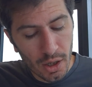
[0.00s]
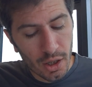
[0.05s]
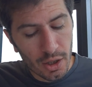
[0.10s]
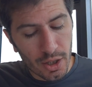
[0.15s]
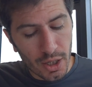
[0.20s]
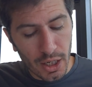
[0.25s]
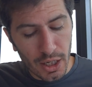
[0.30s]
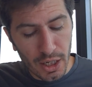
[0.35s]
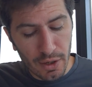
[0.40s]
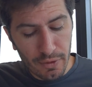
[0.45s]

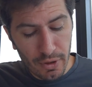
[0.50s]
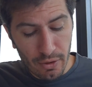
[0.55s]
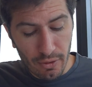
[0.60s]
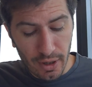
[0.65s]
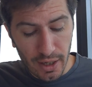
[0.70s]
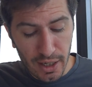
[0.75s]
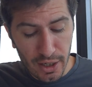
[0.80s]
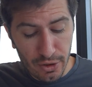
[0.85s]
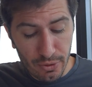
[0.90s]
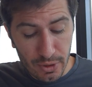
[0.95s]
That another
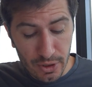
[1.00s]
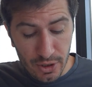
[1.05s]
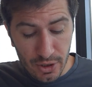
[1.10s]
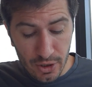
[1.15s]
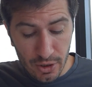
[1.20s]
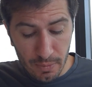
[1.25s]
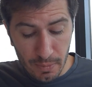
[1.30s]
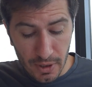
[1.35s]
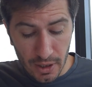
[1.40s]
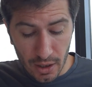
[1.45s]
ground which
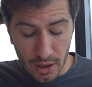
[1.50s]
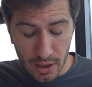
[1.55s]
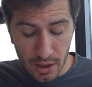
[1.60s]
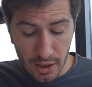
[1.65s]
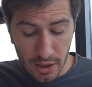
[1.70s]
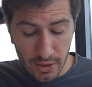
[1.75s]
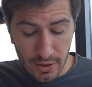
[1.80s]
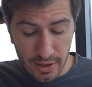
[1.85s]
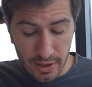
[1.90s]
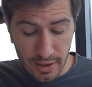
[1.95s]
could be
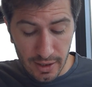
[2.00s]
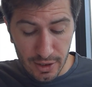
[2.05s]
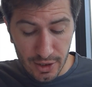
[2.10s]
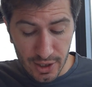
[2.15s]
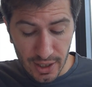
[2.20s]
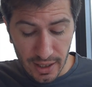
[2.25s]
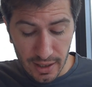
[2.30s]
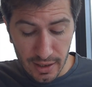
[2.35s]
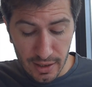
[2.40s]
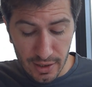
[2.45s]
argued in
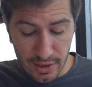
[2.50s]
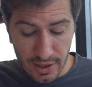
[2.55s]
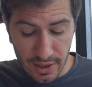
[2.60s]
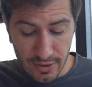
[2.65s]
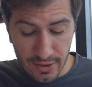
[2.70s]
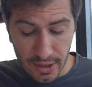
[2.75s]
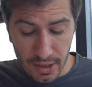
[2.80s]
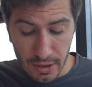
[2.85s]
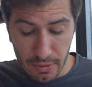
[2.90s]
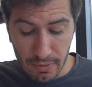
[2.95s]
challenge
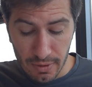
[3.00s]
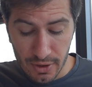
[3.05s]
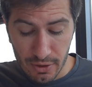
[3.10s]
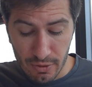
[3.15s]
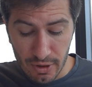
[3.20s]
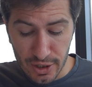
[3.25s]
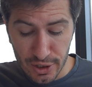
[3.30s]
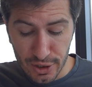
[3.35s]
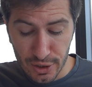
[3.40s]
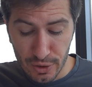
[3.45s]
is that the
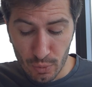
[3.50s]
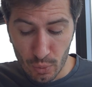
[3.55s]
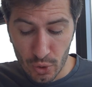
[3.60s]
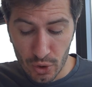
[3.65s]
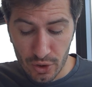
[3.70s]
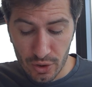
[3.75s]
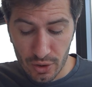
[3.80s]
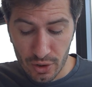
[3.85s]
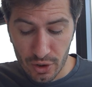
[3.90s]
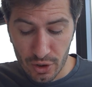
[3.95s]
restriction
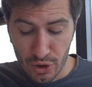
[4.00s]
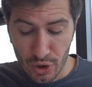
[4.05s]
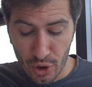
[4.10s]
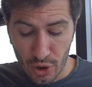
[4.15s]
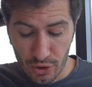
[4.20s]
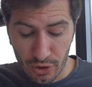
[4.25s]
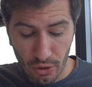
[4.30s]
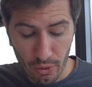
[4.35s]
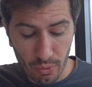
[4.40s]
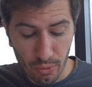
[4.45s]
would
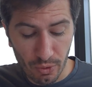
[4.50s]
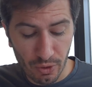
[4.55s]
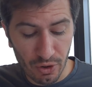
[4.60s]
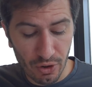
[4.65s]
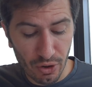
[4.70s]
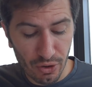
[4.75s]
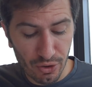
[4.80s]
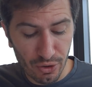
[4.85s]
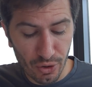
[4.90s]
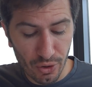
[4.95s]
not or
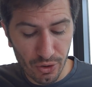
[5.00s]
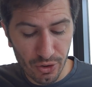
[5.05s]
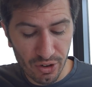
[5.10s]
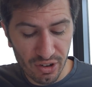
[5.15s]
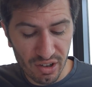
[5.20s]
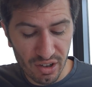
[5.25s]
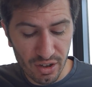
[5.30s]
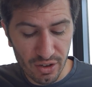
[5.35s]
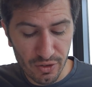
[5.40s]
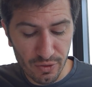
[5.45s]
does not
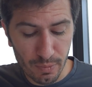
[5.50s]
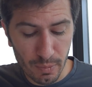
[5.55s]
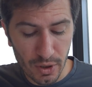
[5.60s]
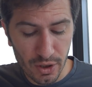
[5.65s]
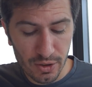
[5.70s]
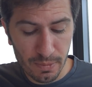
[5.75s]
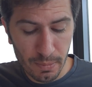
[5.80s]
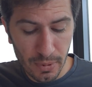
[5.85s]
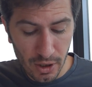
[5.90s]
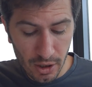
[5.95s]
serve
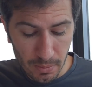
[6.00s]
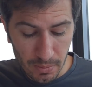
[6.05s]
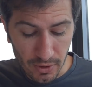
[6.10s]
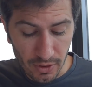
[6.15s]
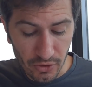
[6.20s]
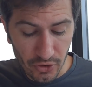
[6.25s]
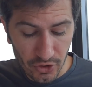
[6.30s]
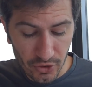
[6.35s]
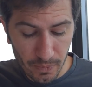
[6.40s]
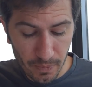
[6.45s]
much
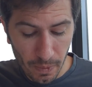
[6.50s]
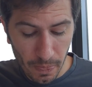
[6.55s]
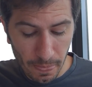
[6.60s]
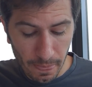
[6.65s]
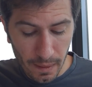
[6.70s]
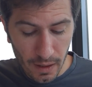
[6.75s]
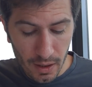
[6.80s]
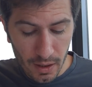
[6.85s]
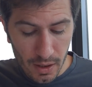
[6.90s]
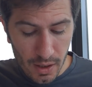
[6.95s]
purpose.
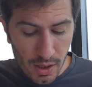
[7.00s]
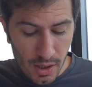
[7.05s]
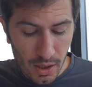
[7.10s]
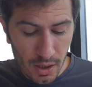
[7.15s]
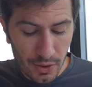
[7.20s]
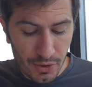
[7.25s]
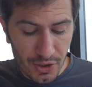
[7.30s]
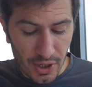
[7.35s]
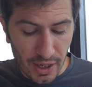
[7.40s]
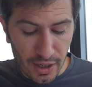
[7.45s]

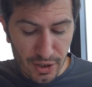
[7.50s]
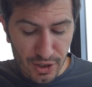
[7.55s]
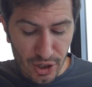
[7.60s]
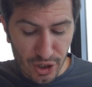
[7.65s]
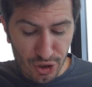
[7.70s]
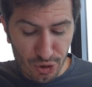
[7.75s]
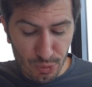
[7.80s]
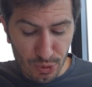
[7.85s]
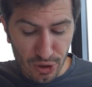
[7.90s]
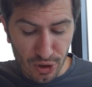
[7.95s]
Challenge
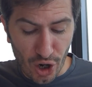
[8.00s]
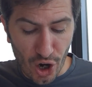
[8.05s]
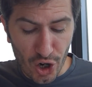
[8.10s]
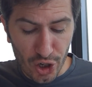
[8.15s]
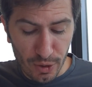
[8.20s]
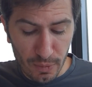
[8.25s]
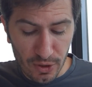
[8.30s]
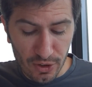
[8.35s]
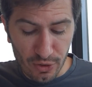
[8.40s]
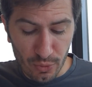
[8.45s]

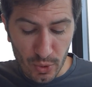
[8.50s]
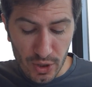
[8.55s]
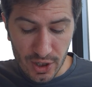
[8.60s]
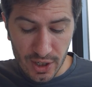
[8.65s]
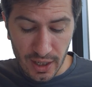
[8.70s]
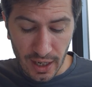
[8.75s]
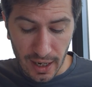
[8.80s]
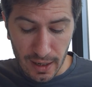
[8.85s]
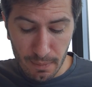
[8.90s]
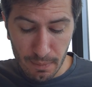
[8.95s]
arguments which
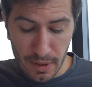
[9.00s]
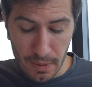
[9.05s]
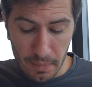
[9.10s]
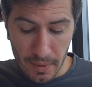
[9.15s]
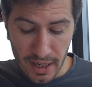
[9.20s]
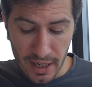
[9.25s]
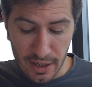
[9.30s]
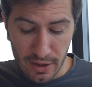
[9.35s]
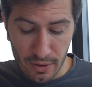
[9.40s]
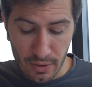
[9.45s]
can be
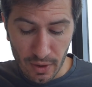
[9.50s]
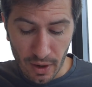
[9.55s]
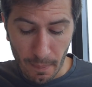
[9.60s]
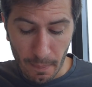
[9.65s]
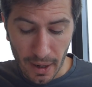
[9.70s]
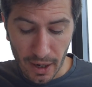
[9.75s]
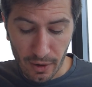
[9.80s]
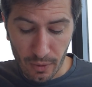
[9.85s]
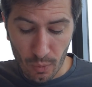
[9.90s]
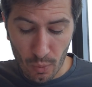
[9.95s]
made
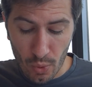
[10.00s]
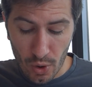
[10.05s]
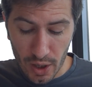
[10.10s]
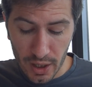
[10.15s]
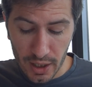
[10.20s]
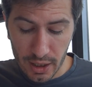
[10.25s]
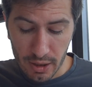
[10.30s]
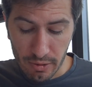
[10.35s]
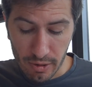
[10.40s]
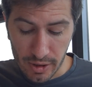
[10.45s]
about
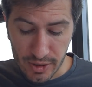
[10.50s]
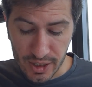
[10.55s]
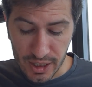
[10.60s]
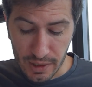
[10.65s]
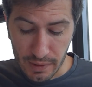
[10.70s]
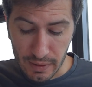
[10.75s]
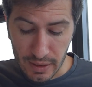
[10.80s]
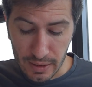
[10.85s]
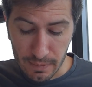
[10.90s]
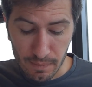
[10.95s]
why a
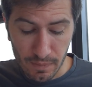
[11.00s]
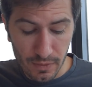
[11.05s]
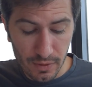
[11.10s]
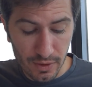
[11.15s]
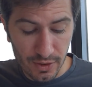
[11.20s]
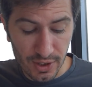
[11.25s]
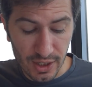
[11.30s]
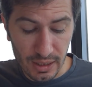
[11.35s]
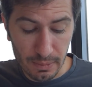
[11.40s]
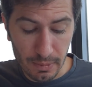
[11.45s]
criterion,
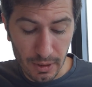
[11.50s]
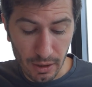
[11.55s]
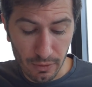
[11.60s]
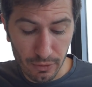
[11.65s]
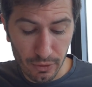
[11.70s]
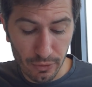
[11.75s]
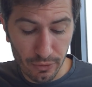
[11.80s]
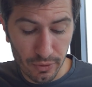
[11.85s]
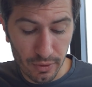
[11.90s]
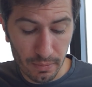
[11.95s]
see above,
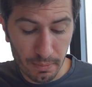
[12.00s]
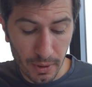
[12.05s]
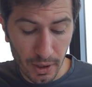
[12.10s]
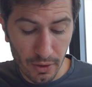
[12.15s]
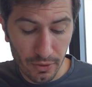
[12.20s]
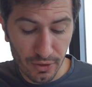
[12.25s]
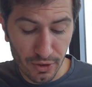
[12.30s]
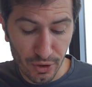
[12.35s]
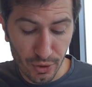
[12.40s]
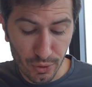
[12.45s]
for
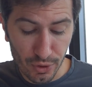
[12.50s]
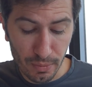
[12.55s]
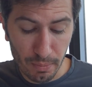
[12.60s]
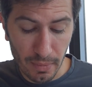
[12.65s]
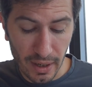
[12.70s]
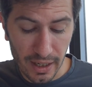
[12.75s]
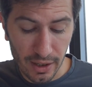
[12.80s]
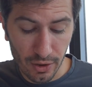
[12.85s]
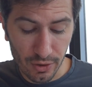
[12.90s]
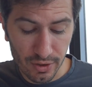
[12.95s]
imposing the order
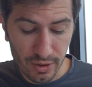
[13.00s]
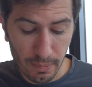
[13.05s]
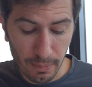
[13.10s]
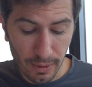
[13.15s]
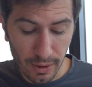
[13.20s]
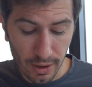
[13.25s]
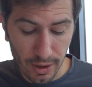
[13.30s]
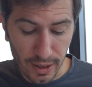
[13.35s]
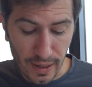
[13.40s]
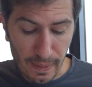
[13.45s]
may not
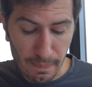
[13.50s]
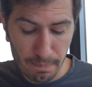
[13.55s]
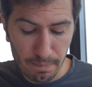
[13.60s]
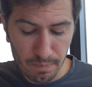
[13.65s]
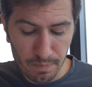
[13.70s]
apply.